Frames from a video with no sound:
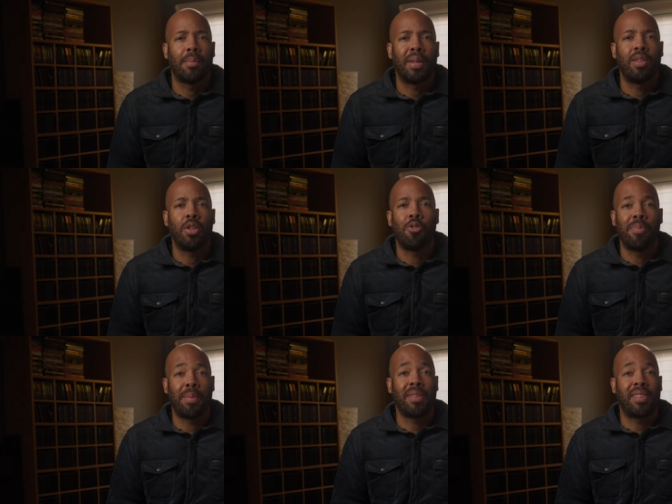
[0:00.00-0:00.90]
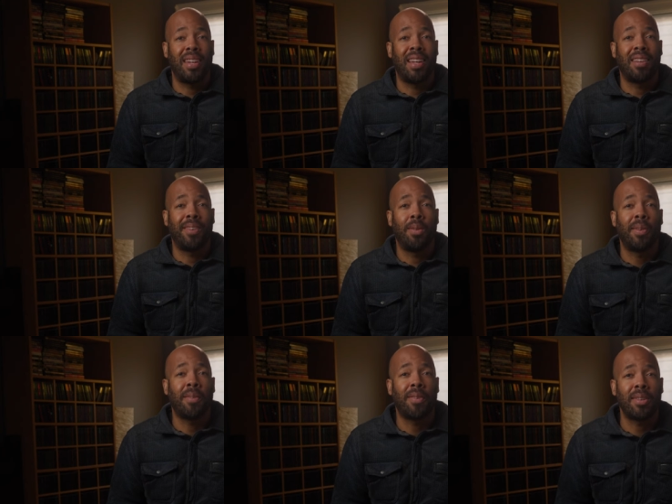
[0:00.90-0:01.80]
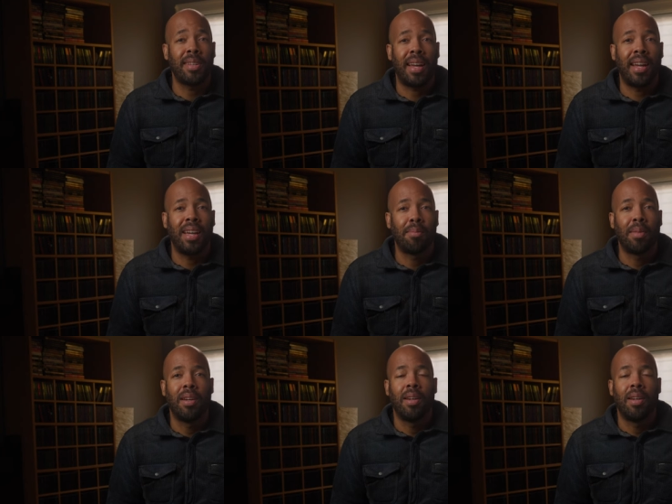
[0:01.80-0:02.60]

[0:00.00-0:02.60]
I mean, do you remember seeing the film for the first time?